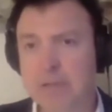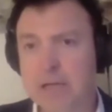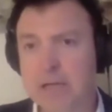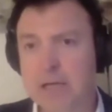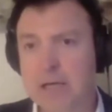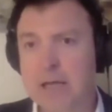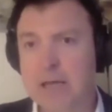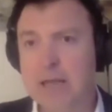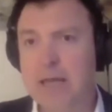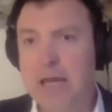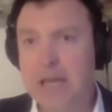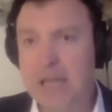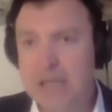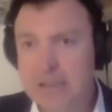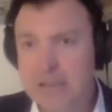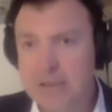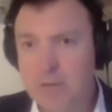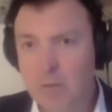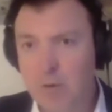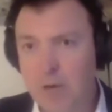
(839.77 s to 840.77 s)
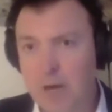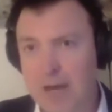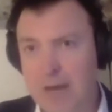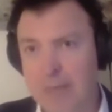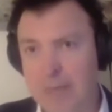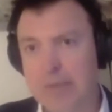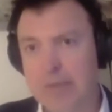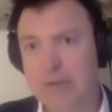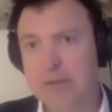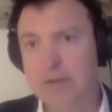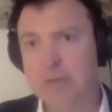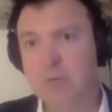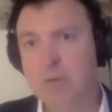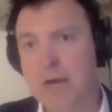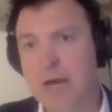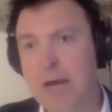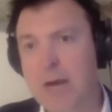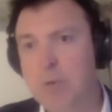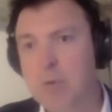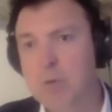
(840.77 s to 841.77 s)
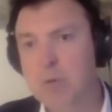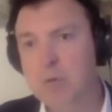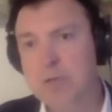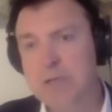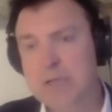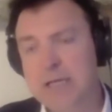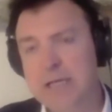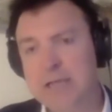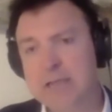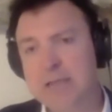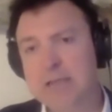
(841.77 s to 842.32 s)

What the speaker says: That isn't what happened. What happened was this.